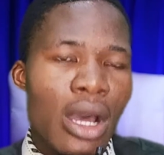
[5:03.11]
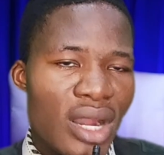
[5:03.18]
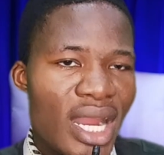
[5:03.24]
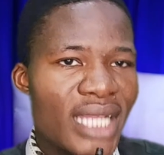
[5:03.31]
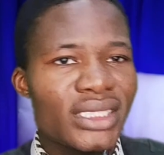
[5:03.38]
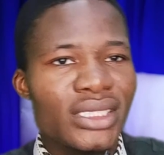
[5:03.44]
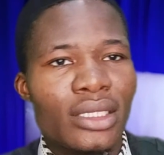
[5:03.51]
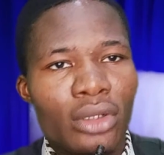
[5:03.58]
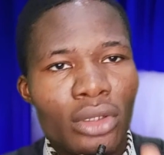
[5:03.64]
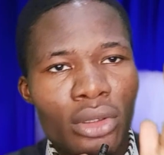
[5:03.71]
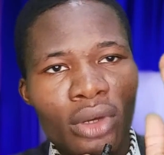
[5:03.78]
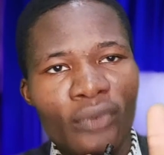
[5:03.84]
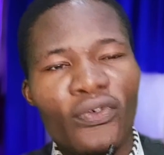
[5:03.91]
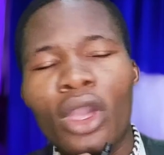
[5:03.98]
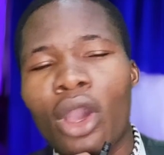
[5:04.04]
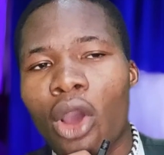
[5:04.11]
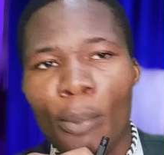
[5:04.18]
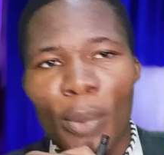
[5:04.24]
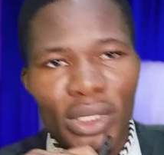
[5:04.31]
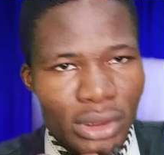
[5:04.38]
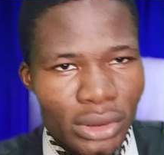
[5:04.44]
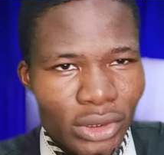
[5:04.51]
All right. Look for your
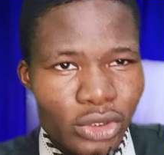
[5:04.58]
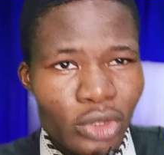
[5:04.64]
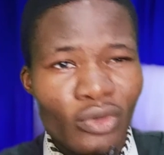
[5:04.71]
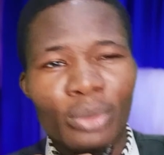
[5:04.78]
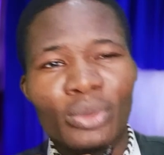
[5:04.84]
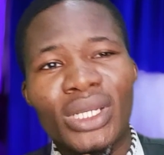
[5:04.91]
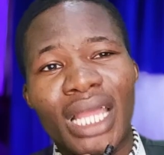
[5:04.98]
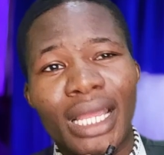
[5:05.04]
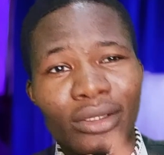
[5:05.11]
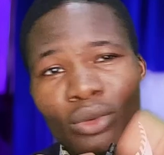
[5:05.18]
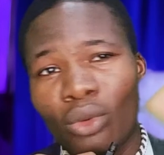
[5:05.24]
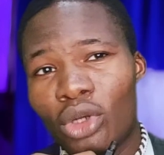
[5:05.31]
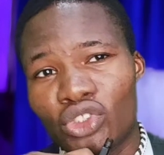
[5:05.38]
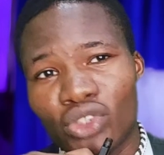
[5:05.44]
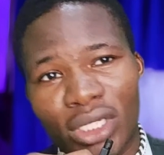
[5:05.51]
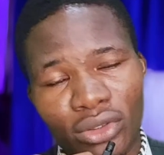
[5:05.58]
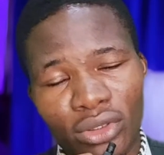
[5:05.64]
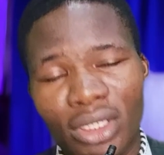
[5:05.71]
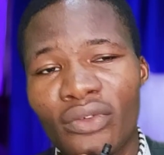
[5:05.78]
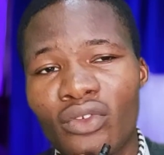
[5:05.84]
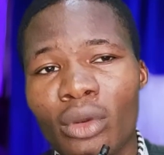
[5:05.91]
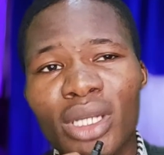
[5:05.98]
competitors. Look for people that are doing what you are
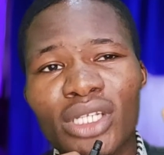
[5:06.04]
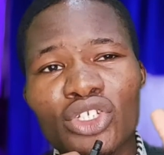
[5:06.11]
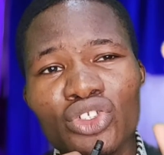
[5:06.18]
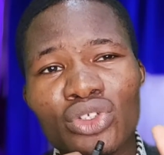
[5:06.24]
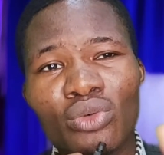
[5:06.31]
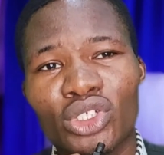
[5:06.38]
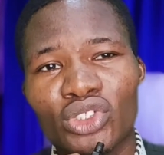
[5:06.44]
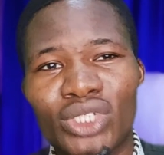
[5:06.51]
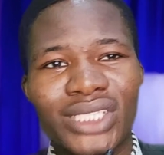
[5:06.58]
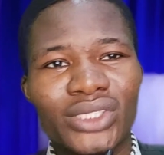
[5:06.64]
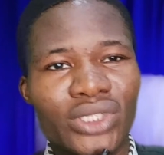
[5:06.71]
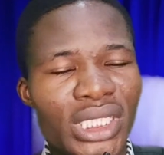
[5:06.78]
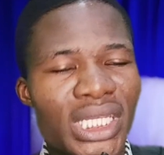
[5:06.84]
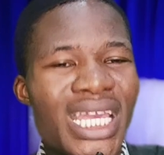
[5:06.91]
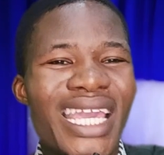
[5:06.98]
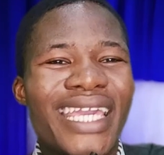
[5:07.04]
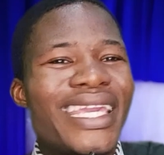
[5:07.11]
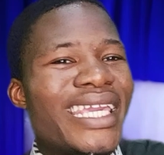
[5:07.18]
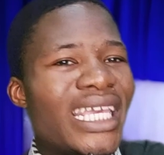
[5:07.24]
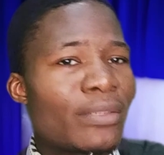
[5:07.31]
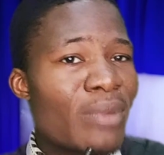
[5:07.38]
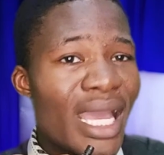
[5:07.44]
doing. If nobody is doing what you are doing,
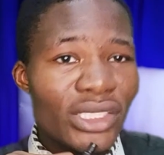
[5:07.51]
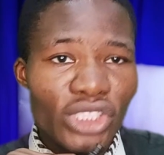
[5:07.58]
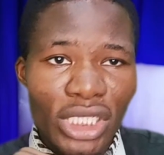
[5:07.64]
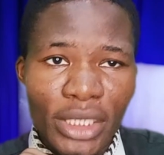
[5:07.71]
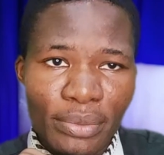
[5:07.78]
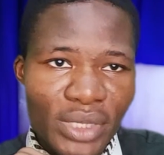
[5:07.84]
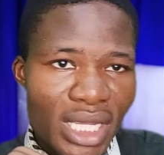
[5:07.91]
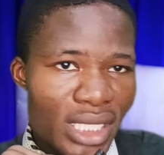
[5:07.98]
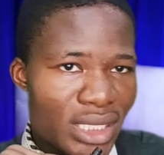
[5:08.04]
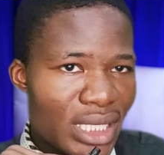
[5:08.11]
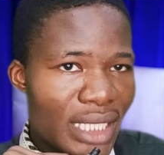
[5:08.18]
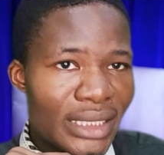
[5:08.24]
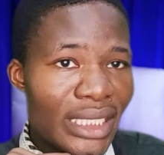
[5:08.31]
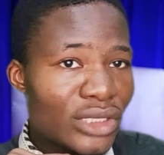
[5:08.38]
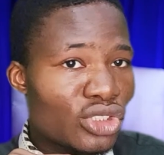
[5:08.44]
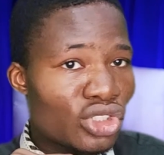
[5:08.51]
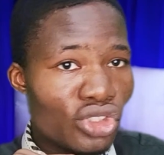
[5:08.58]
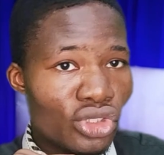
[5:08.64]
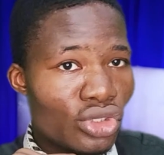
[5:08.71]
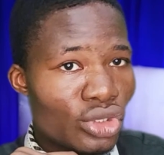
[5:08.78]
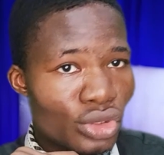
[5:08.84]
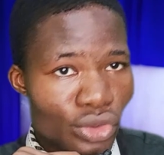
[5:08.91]
it might actually be a sign that you
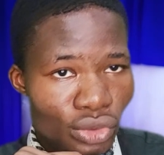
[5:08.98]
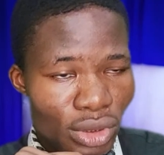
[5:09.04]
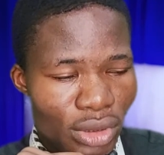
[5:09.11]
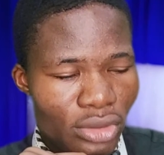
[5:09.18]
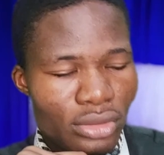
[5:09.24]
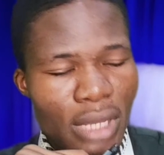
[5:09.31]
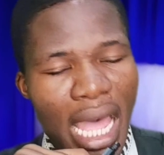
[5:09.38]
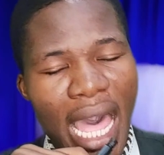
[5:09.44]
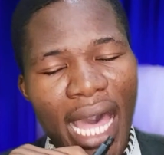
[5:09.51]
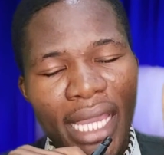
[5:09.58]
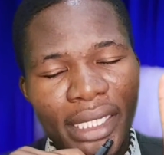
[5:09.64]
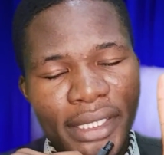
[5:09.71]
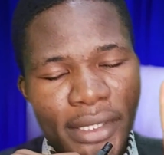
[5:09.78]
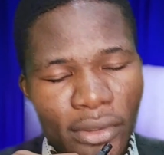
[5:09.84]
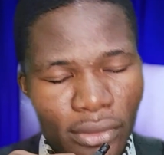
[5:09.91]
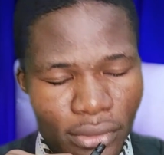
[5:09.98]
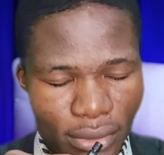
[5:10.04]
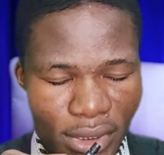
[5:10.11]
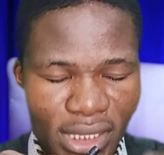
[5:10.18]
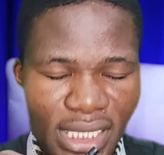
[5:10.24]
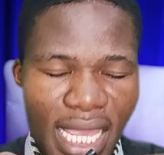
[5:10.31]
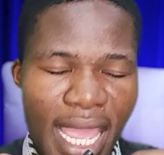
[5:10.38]
should not do it. I know
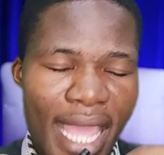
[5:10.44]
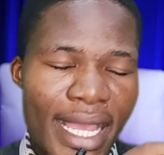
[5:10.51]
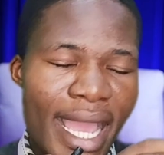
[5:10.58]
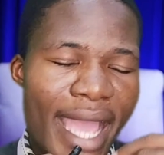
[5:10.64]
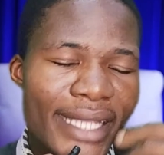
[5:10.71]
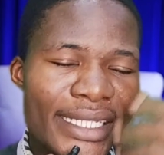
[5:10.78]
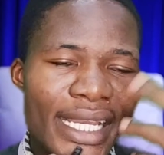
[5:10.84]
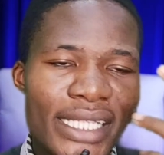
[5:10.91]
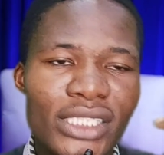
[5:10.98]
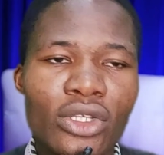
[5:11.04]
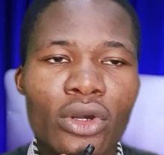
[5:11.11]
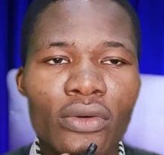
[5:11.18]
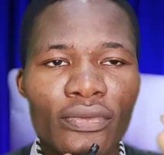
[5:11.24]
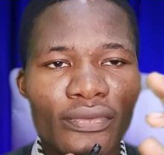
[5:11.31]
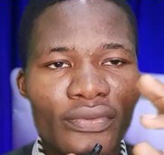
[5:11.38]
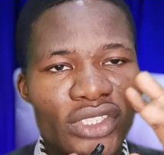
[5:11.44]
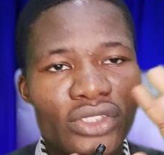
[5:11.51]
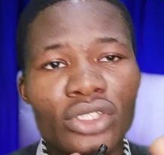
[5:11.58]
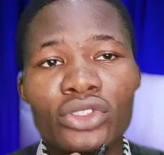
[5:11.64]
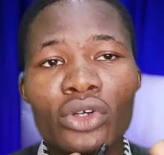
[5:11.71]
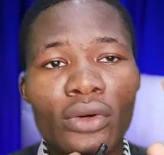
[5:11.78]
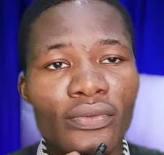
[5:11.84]
this idea is
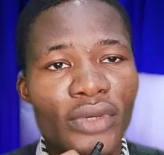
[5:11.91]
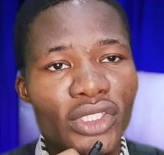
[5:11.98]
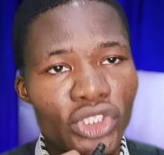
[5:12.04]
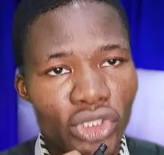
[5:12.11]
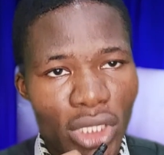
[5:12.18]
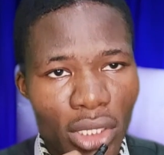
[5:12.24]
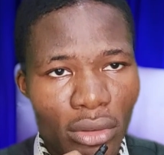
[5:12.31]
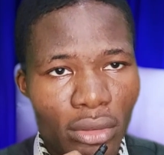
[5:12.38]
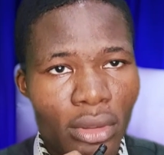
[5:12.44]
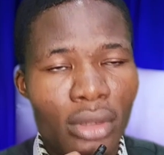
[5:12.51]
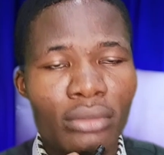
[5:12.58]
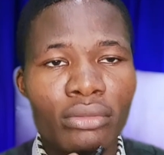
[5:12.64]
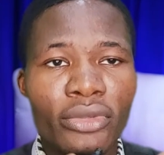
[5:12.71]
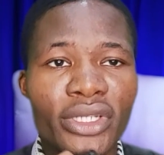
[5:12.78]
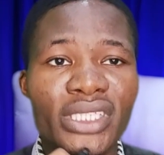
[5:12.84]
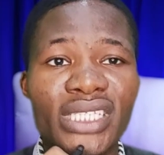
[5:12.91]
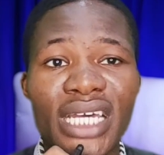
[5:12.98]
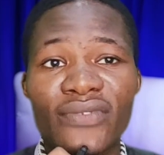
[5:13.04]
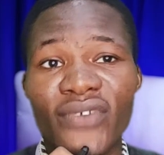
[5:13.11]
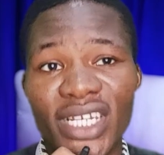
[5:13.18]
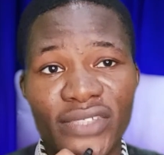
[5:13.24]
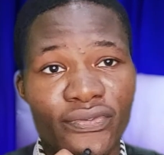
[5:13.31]
not conventional, but it's
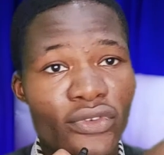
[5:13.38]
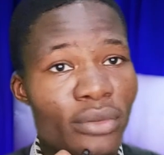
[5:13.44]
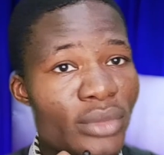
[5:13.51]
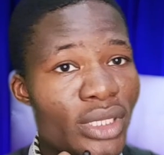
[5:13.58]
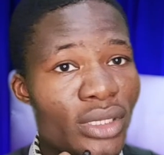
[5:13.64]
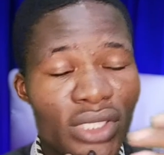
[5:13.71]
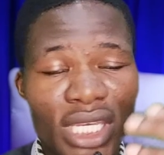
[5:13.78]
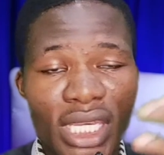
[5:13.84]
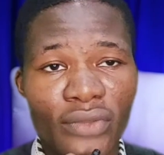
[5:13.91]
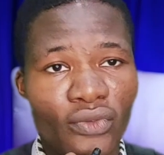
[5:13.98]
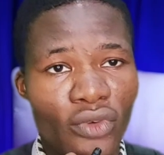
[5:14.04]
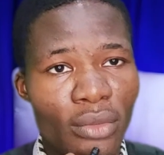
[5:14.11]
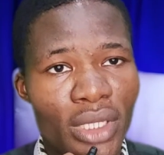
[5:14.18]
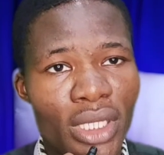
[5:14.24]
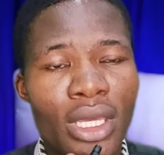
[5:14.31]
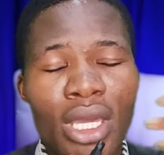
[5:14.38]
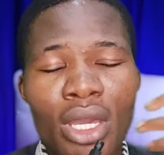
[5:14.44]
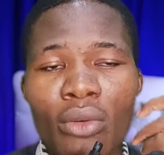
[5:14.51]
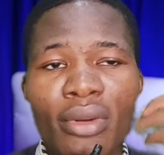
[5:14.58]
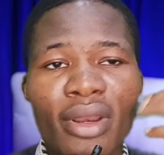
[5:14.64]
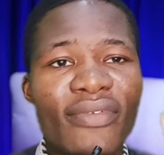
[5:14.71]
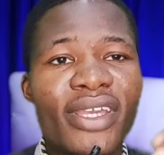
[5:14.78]
advice from me. Take it from me.
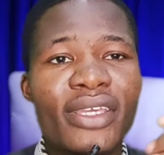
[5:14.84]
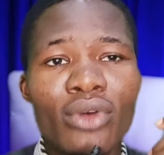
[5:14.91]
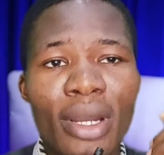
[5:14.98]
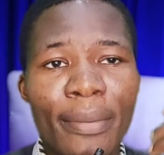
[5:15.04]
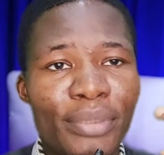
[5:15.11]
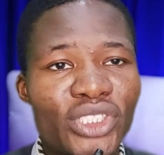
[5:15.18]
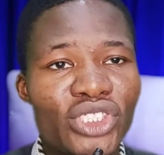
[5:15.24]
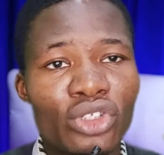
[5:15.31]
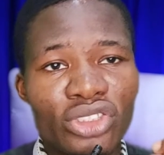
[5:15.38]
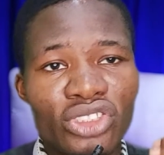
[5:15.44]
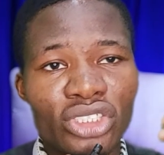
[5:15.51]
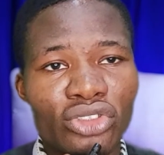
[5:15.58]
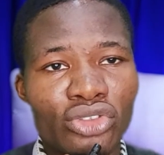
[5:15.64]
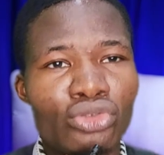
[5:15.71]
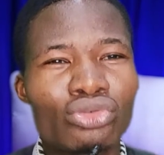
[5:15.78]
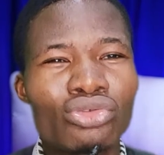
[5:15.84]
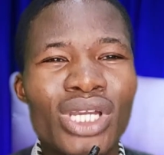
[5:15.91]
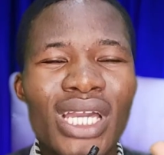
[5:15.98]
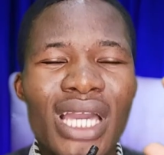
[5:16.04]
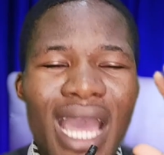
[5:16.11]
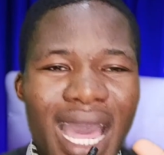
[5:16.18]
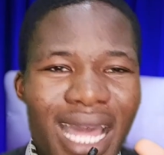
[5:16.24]
Whatever you are pitching, you're trying to do,
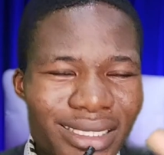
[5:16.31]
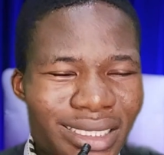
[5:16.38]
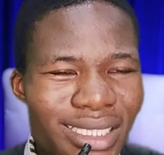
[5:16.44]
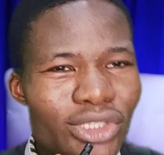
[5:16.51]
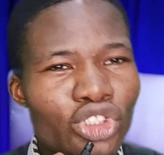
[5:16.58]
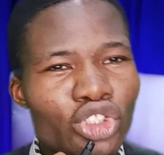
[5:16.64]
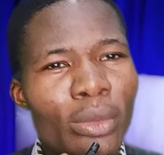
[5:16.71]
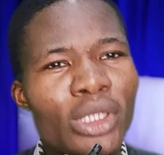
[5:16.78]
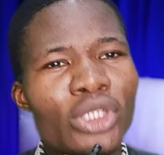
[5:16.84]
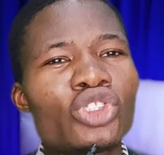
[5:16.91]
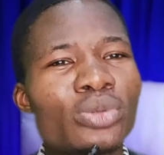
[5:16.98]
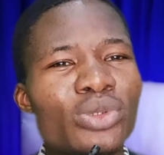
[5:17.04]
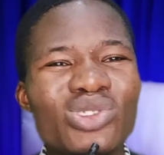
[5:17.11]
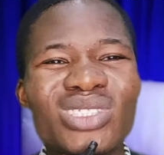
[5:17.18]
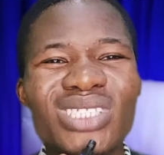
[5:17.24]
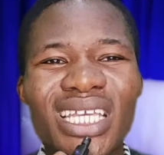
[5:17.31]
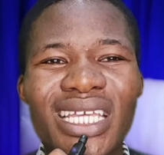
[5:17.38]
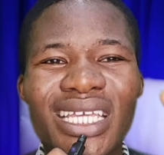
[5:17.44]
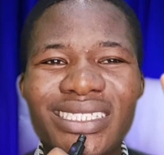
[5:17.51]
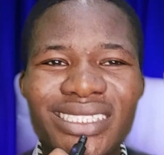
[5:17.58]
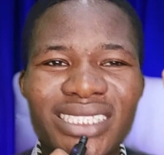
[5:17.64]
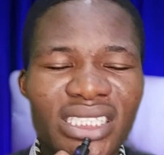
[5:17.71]
at least somebody should be
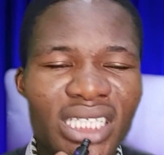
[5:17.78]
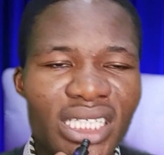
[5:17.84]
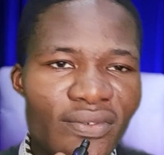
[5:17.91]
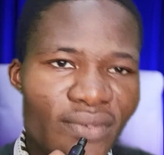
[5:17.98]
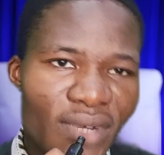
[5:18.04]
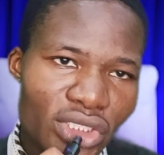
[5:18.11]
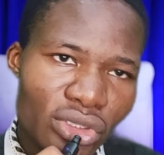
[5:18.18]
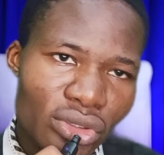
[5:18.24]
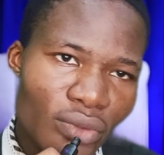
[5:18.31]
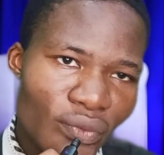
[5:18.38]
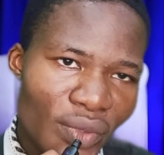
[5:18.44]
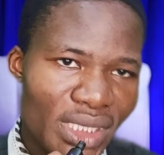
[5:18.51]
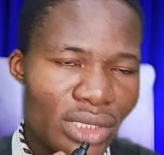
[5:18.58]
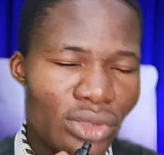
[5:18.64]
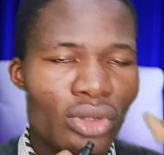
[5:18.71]
doing a certain version of it.